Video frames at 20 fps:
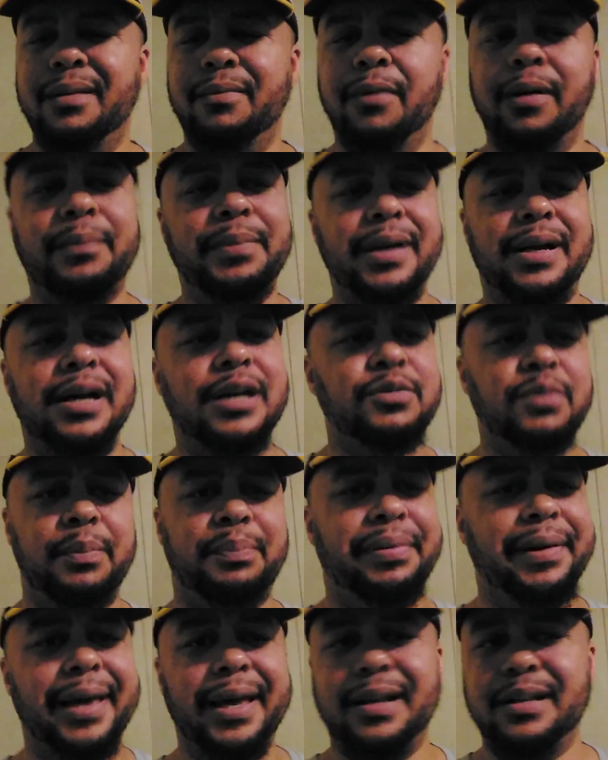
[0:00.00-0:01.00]
Well, because we
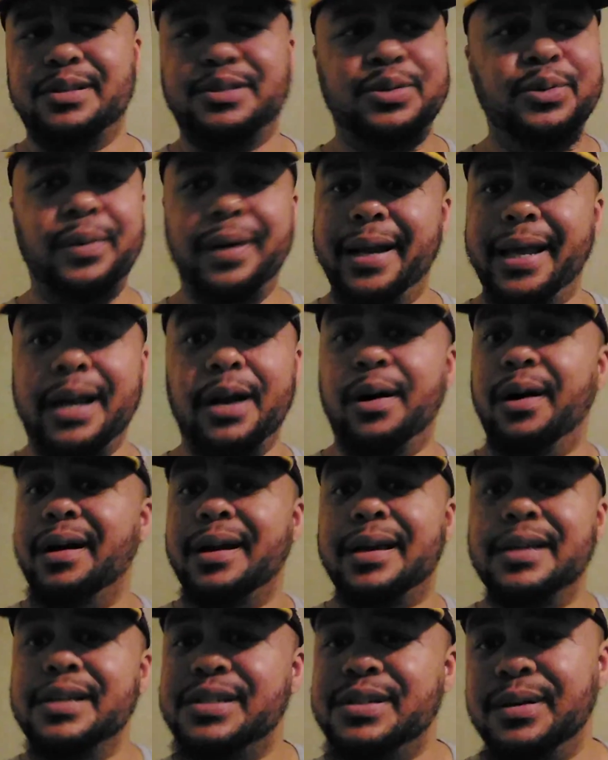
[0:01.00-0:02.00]
played a 2-8
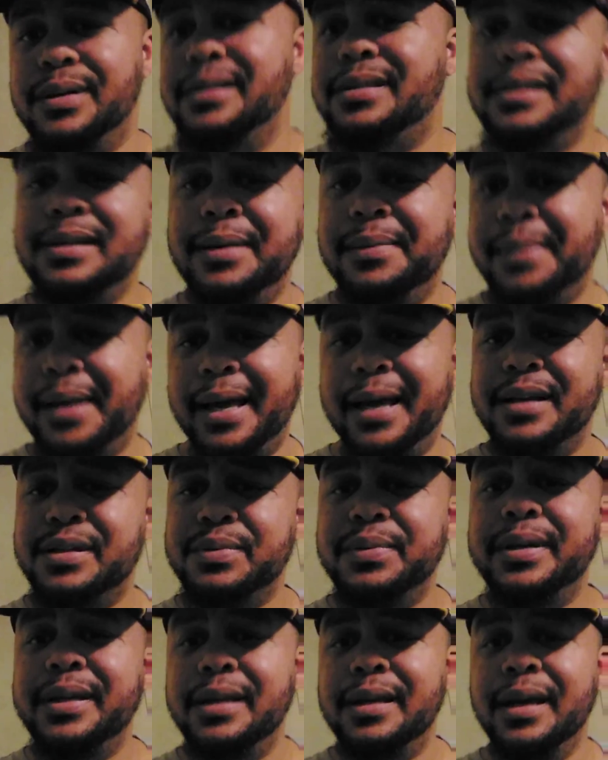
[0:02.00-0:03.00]
Arkansas team last
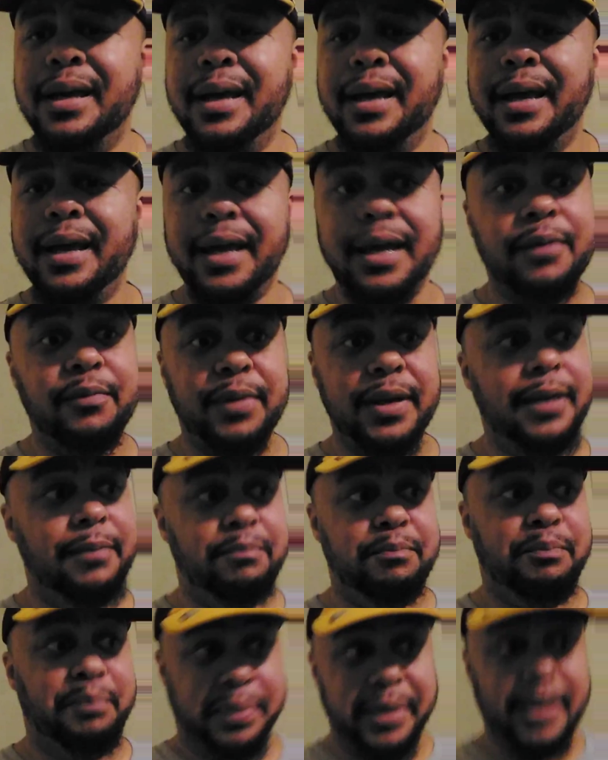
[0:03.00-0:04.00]
week and we
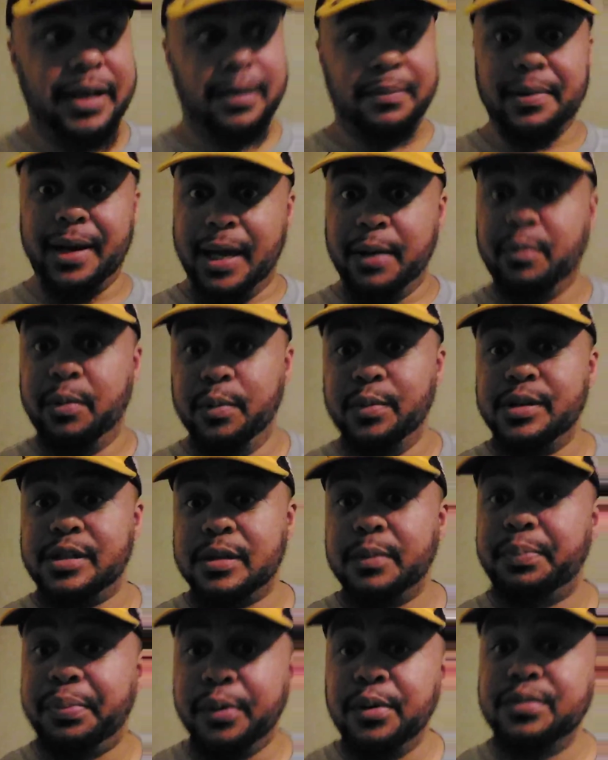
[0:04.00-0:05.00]
beat them like we were
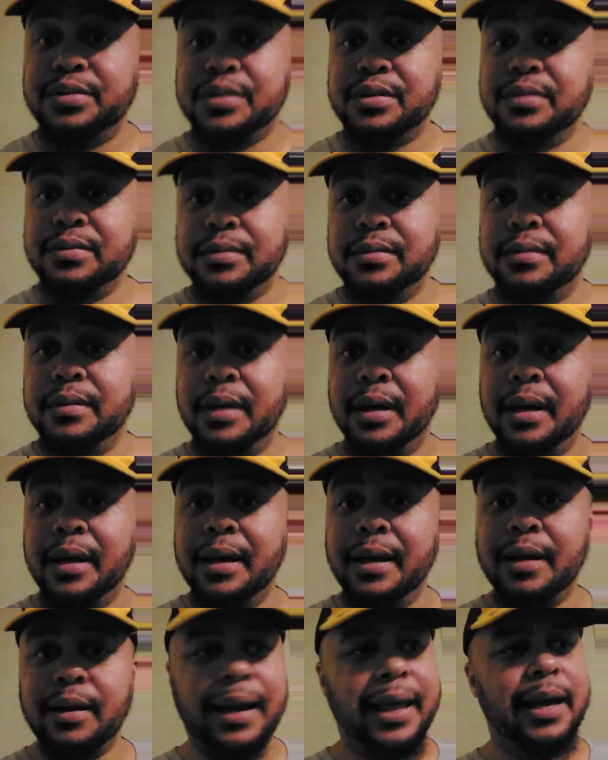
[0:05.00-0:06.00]
supposed to.
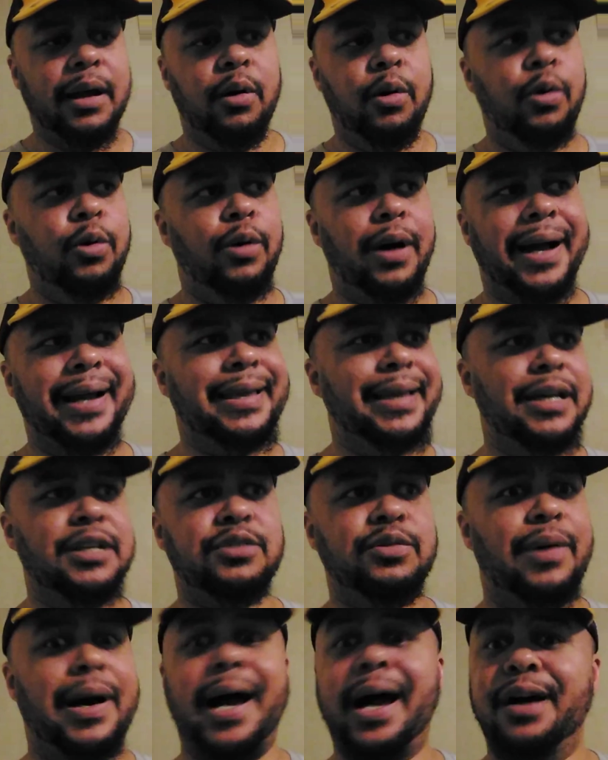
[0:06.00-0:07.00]
Like, oh, I
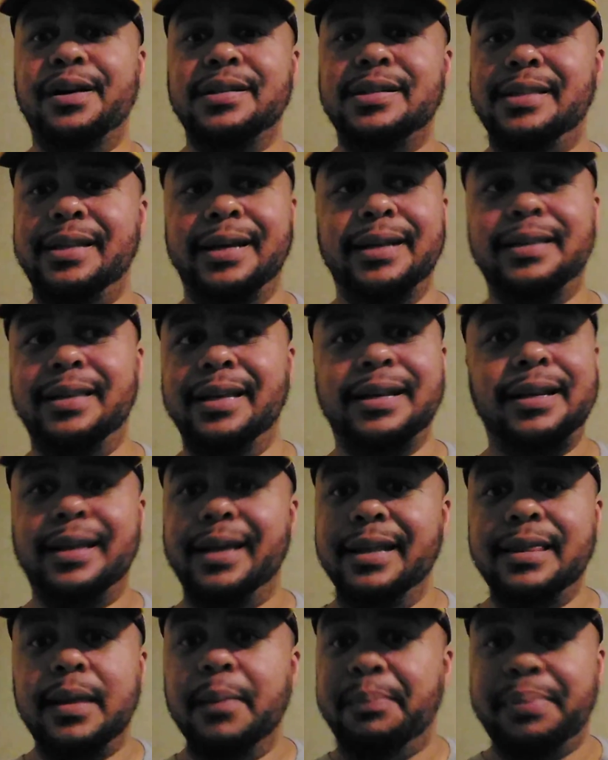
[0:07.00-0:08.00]
guess Ohio State didn't
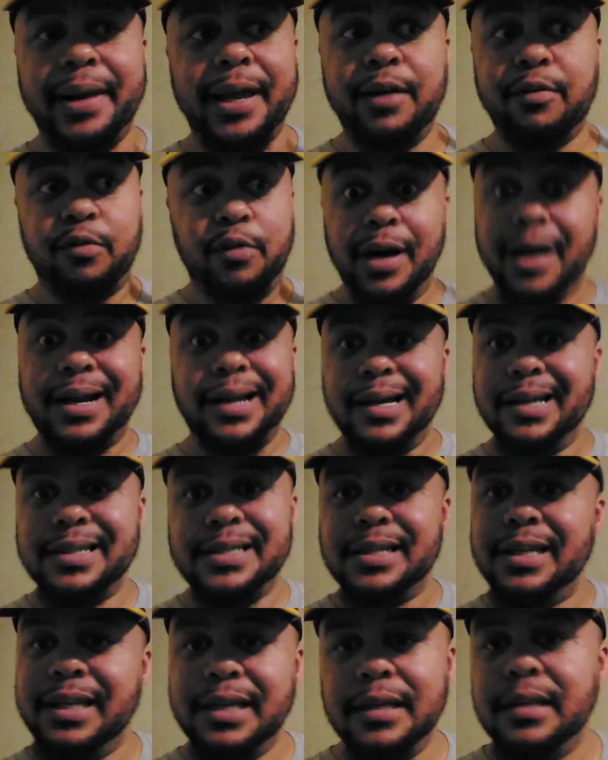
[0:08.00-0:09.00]
get to play
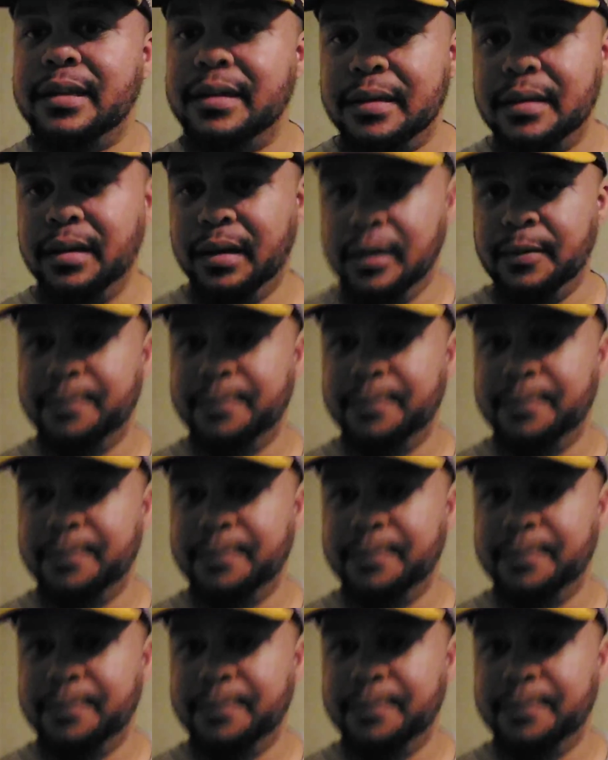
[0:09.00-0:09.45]
Rutgers neither.